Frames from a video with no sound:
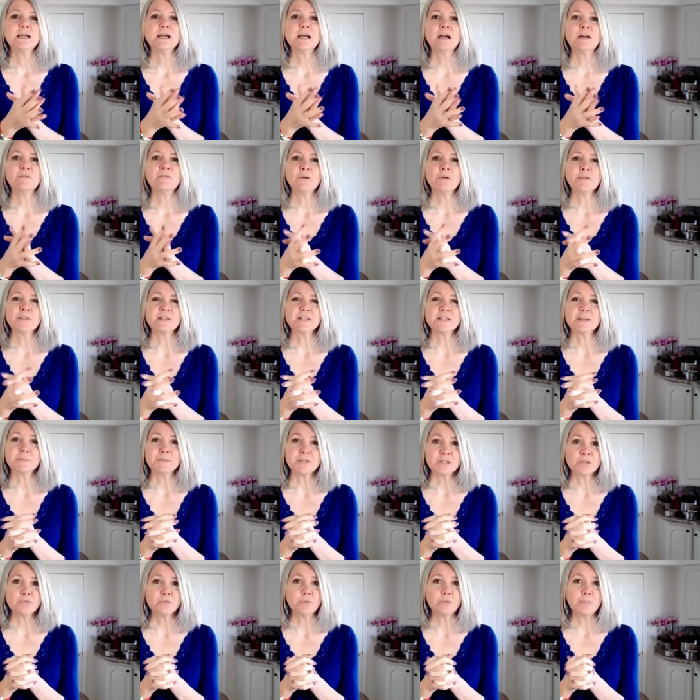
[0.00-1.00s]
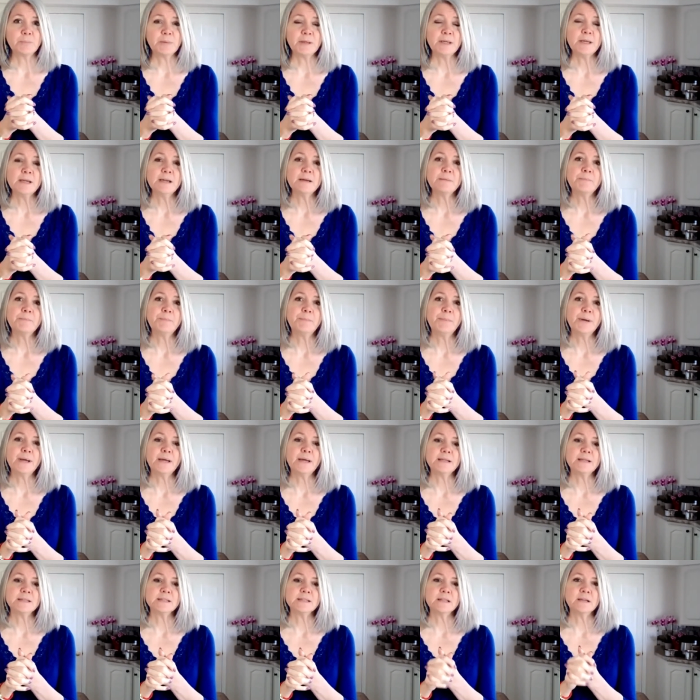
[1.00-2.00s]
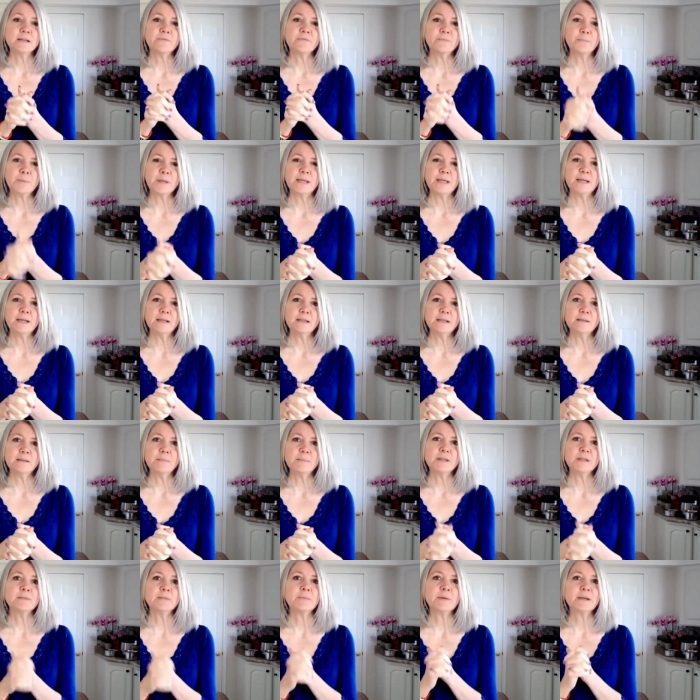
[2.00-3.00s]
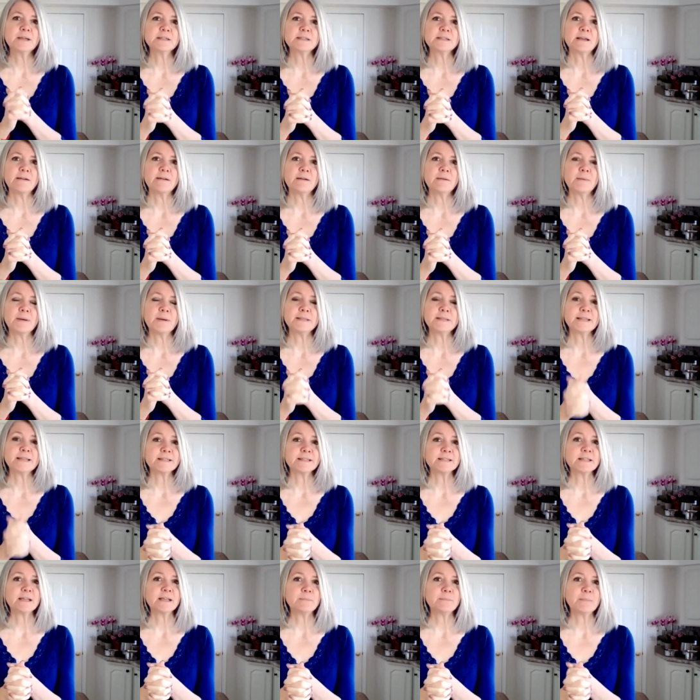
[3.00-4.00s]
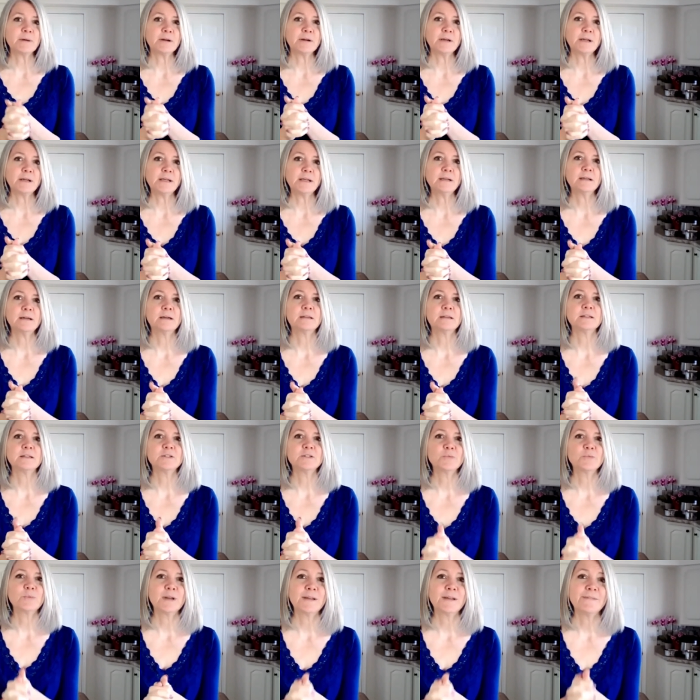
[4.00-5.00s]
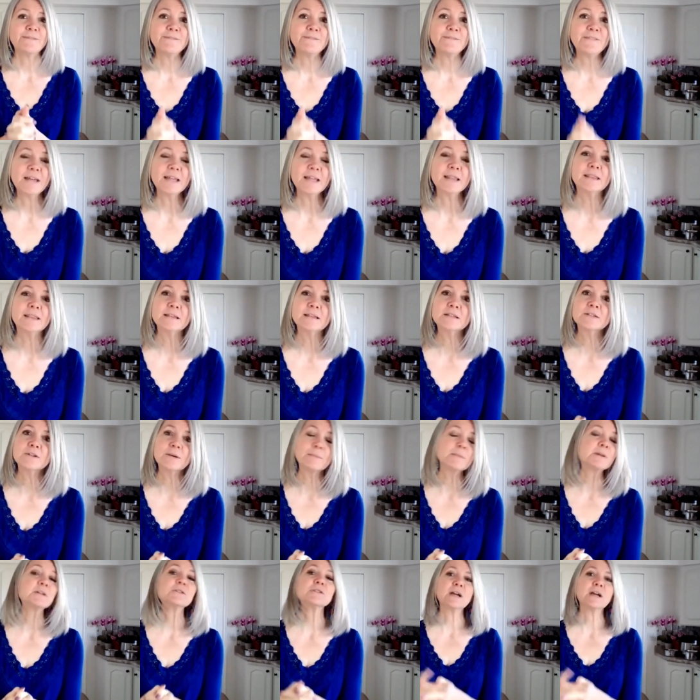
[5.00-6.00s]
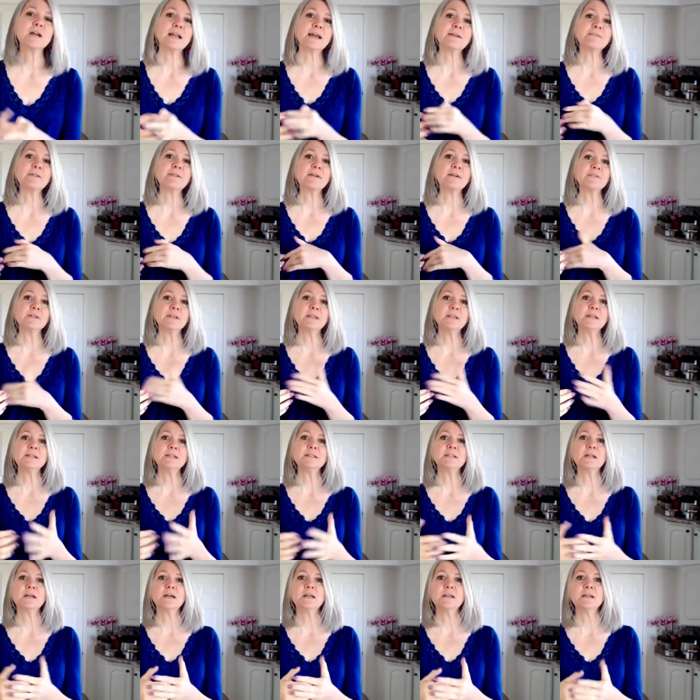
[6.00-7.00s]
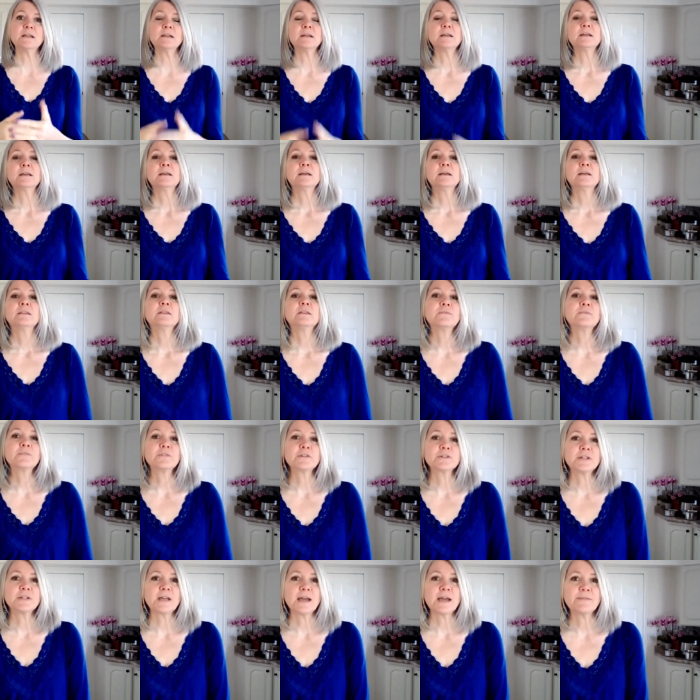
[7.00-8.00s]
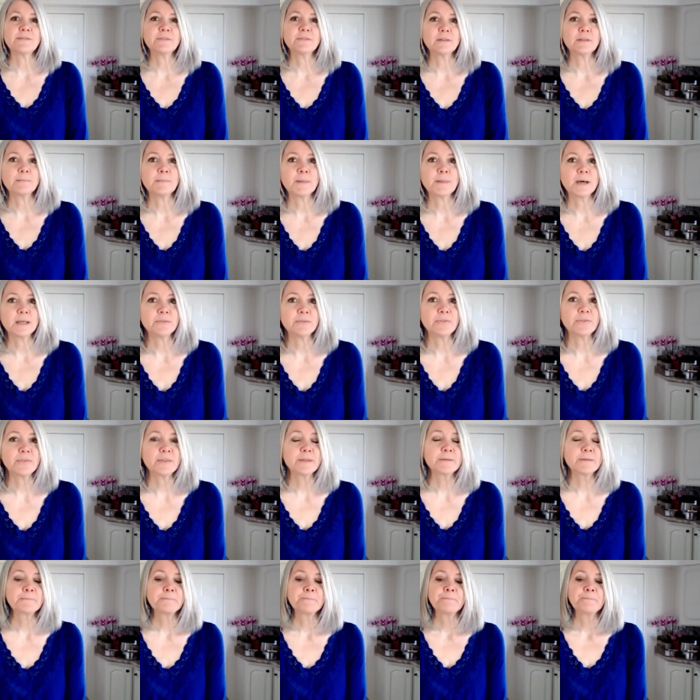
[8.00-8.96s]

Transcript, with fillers: of what the subject will be. But it's at the beginning of the month because I my son's getting married on the 25th. So I'm going to try and have everything done the first half of the month.